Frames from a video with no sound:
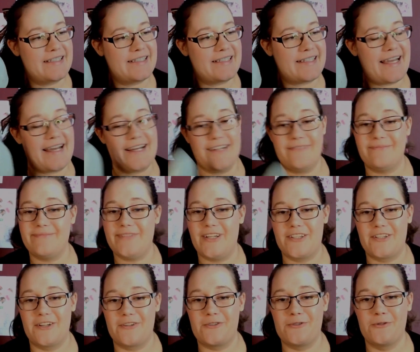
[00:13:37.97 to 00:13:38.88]
Yeah,
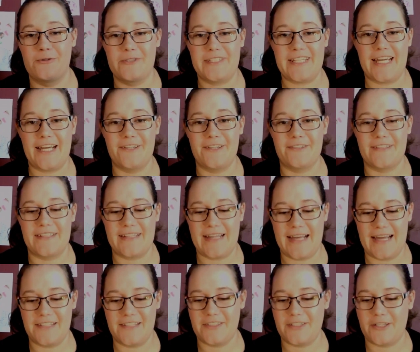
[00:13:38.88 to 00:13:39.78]
I got caught out and
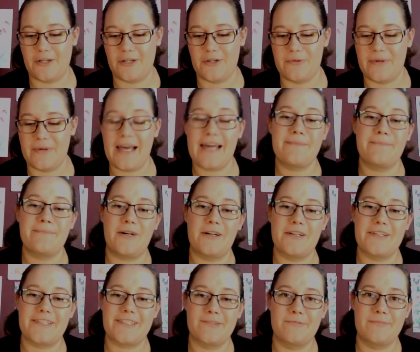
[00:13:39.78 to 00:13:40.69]
had to go and
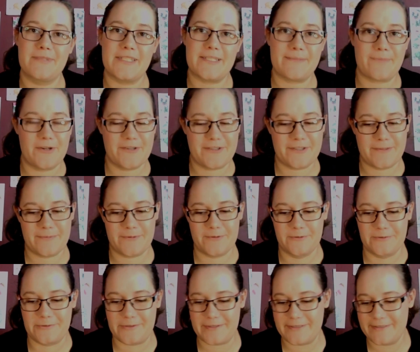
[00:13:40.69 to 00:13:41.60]
buy some
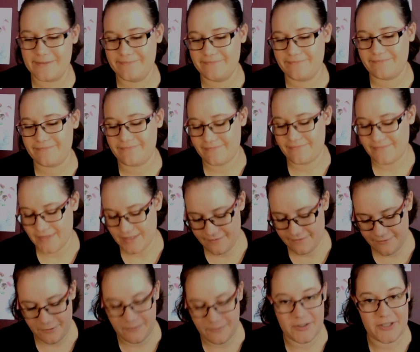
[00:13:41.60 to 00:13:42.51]
disposables
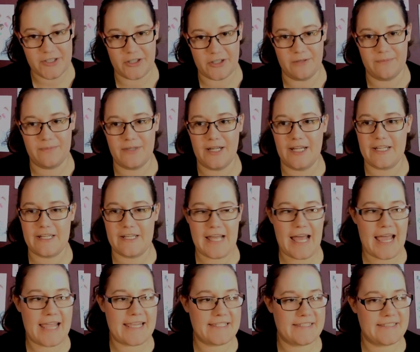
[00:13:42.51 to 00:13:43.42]
from the shop, and I
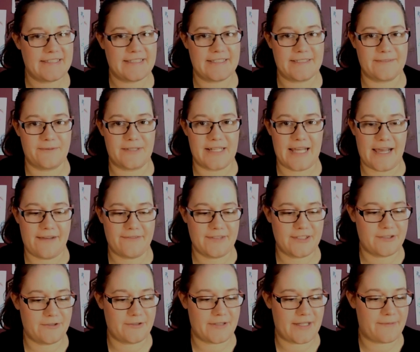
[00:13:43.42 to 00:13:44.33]
hate it when I have
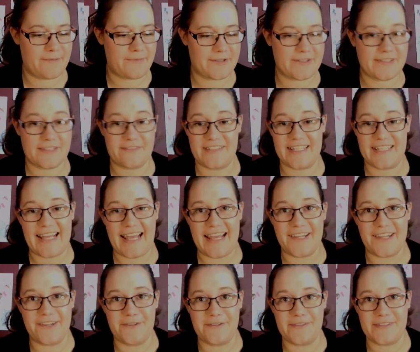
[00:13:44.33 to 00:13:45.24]
to do that because I really
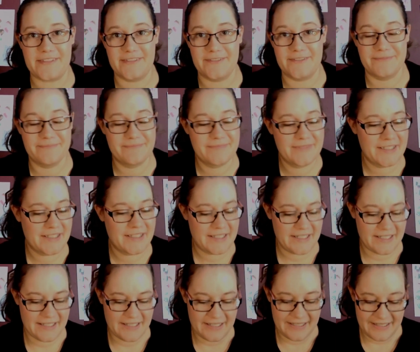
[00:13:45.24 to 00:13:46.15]
hate using them.
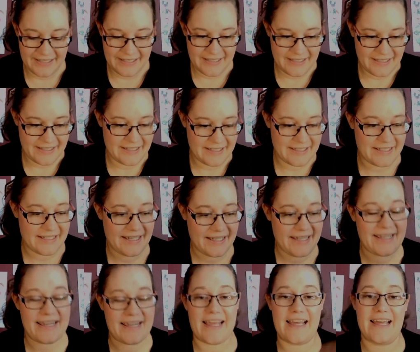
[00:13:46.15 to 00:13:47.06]

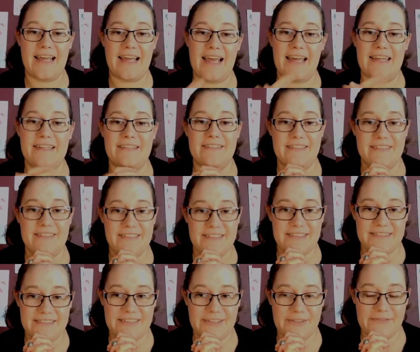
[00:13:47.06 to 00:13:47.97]
Yeah, and
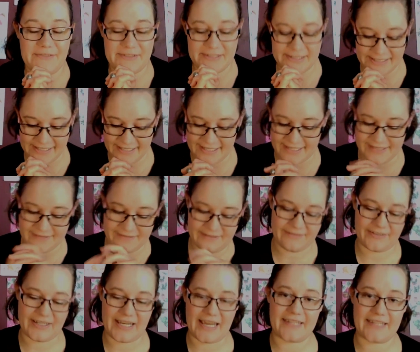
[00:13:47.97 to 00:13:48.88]
obviously
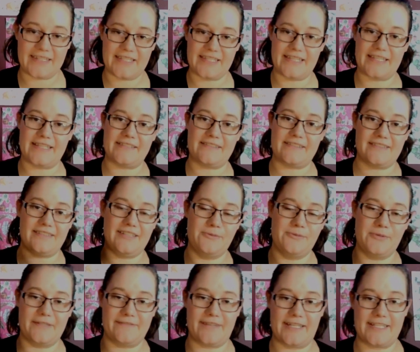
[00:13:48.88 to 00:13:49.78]
if I had these I
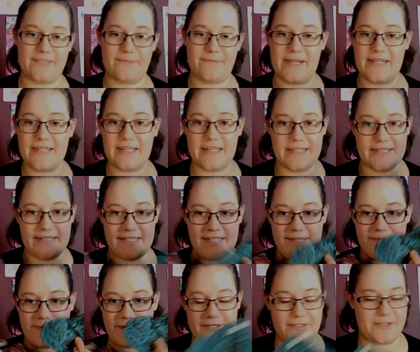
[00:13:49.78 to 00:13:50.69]
wouldn't have had to spend
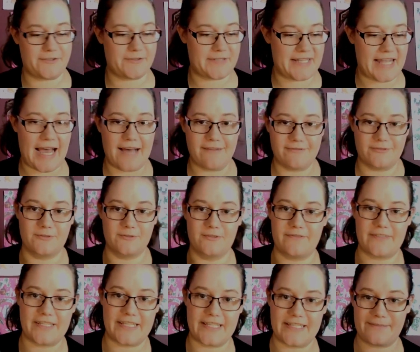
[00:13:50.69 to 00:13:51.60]
anything because I already have all
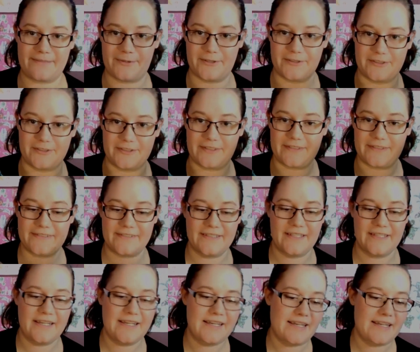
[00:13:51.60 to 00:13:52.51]
of these products,
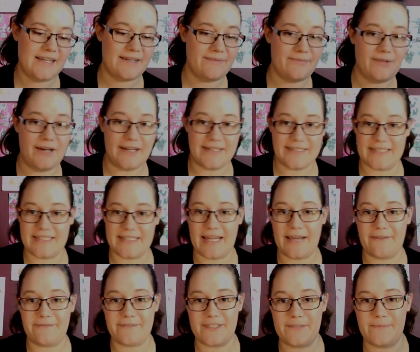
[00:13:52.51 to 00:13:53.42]
but I did
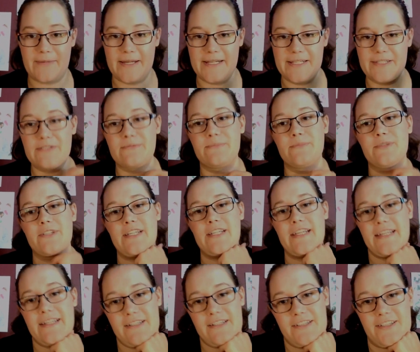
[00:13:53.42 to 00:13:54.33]
have to spend some
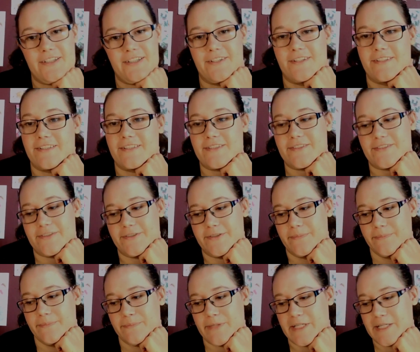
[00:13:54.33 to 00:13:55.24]
money on
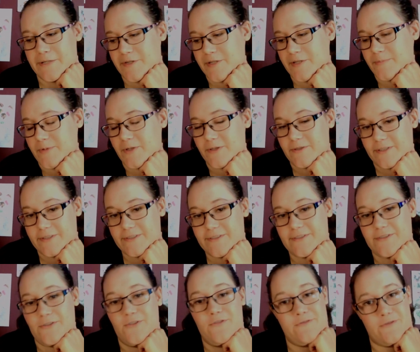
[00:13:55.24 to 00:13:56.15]
some period
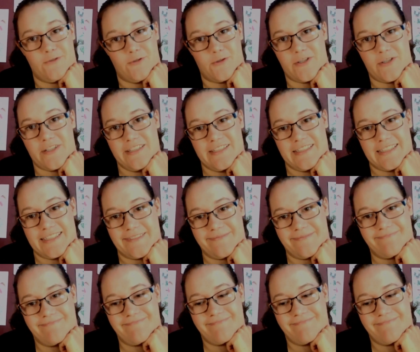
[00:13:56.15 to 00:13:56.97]
products, unfortunately.